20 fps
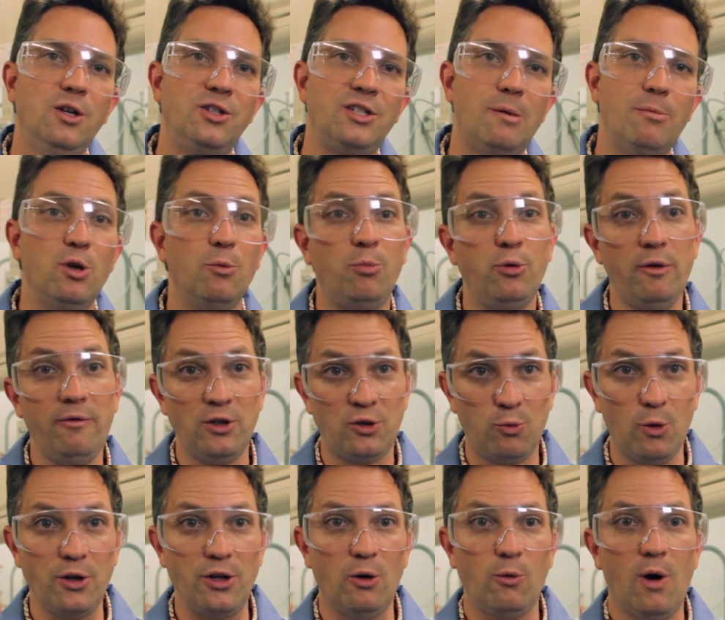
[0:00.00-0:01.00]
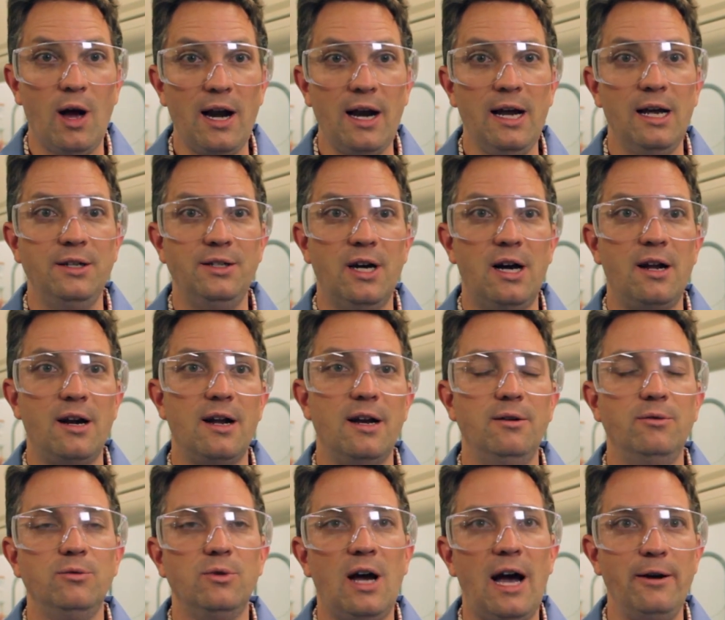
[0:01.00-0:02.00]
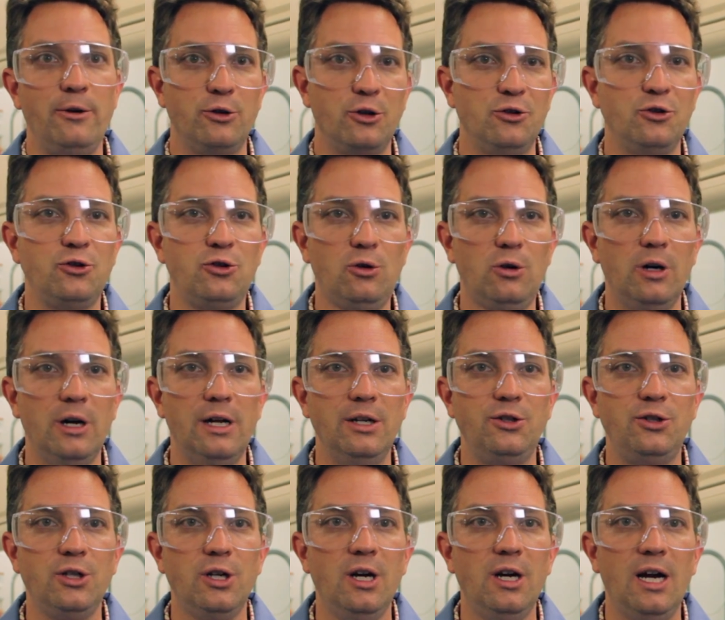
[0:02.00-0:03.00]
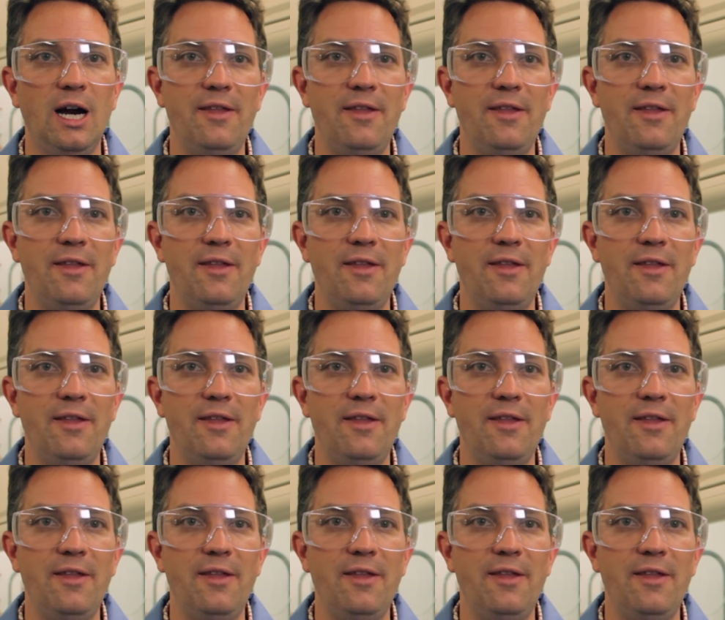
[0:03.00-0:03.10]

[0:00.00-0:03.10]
some of the previous work that Rana had done on hydrogen storage